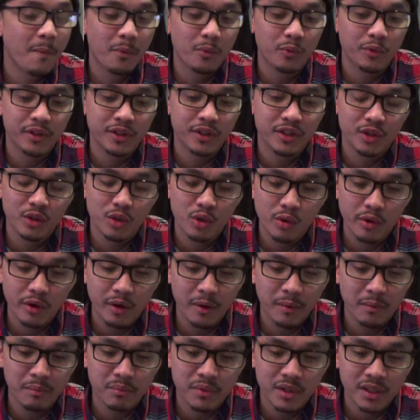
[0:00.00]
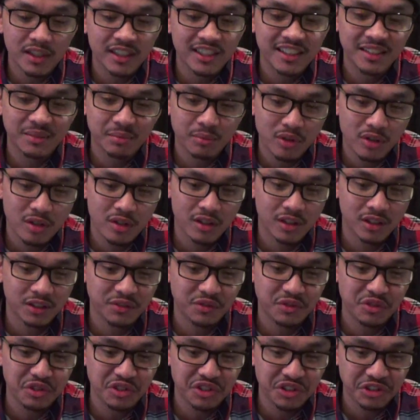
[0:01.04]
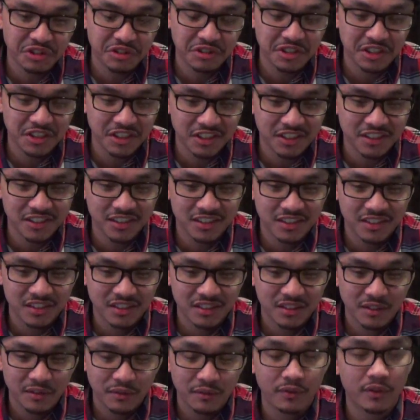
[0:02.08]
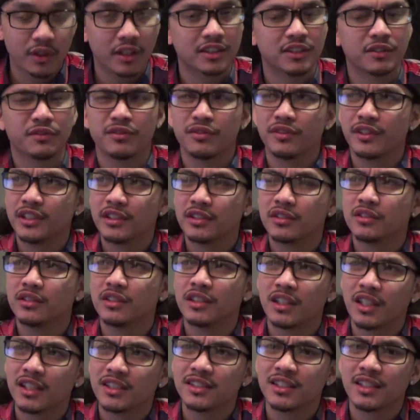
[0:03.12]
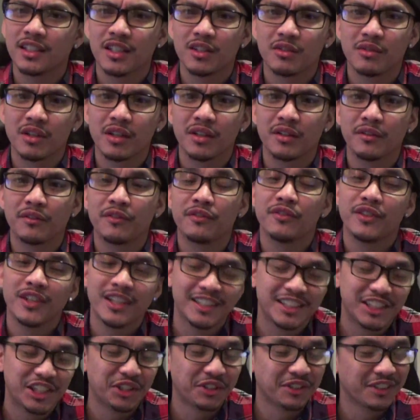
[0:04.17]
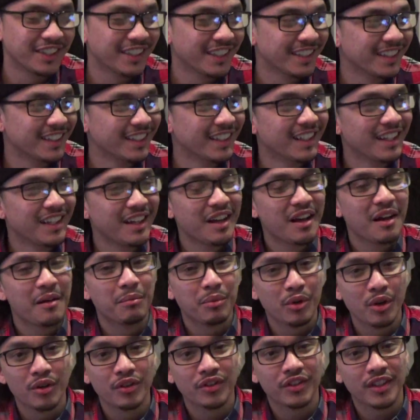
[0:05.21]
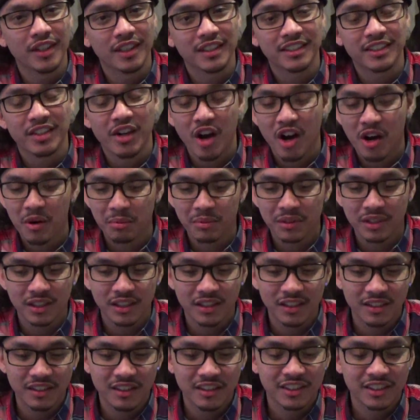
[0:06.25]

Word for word: We doing Biggie Smalls featuring, did I say that right? Featuring Bone Thugs and Harmony.